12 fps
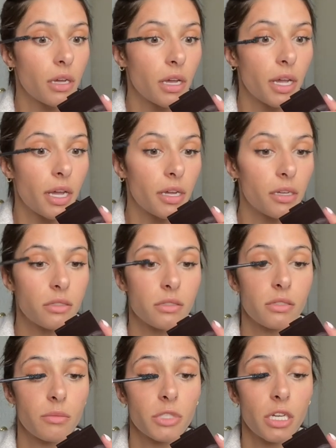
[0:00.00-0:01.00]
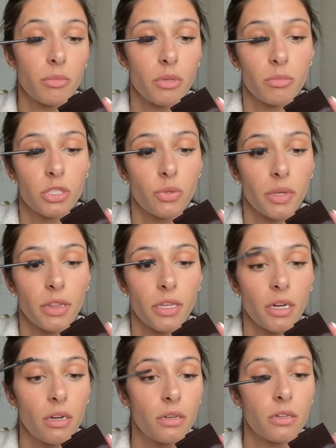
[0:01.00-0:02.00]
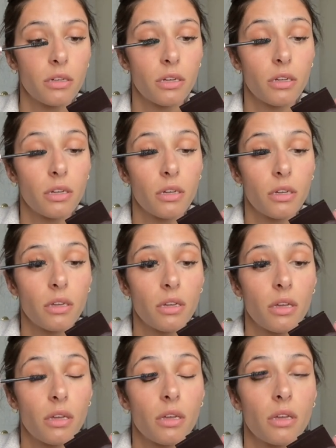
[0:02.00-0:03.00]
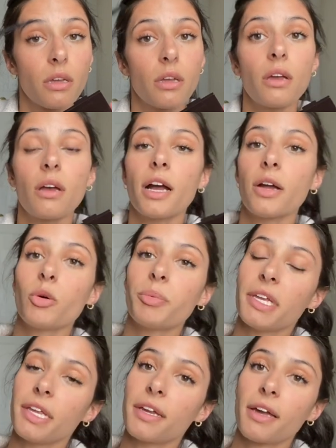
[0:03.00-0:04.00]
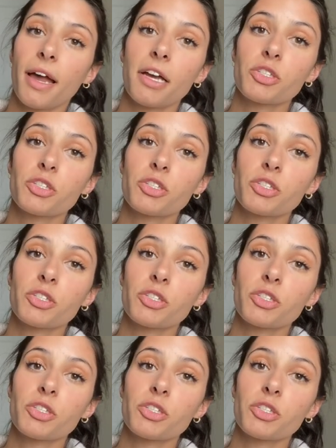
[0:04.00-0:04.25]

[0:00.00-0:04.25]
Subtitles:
And sometime in between there, I will be eating a hash